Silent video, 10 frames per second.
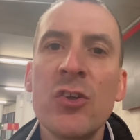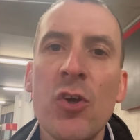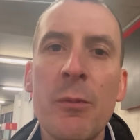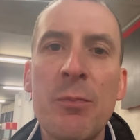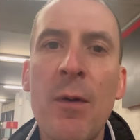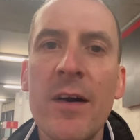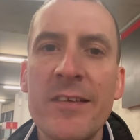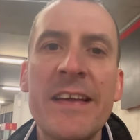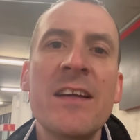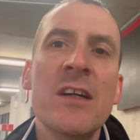Thomas
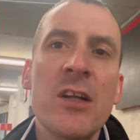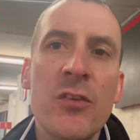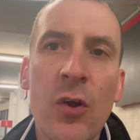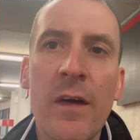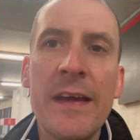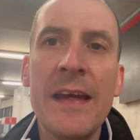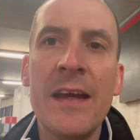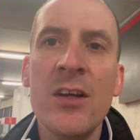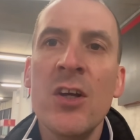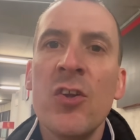Partey, not
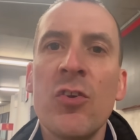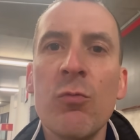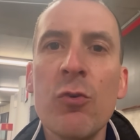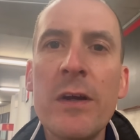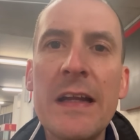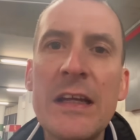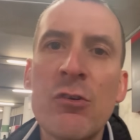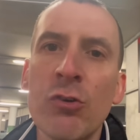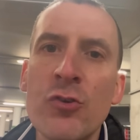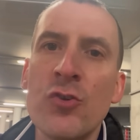here. Some really
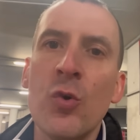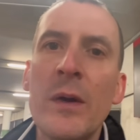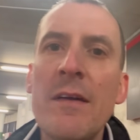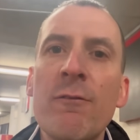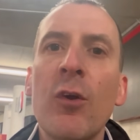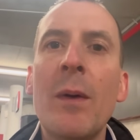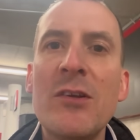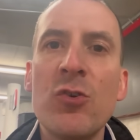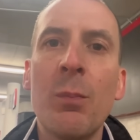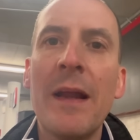crucial,
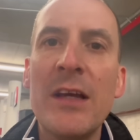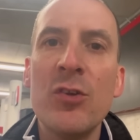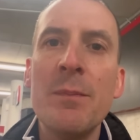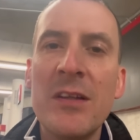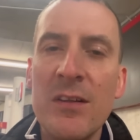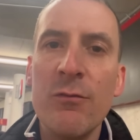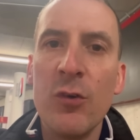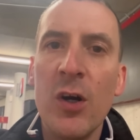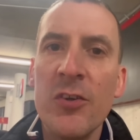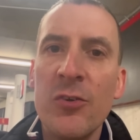influential players missing
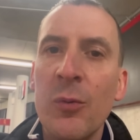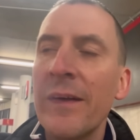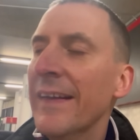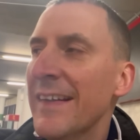for Arsenal.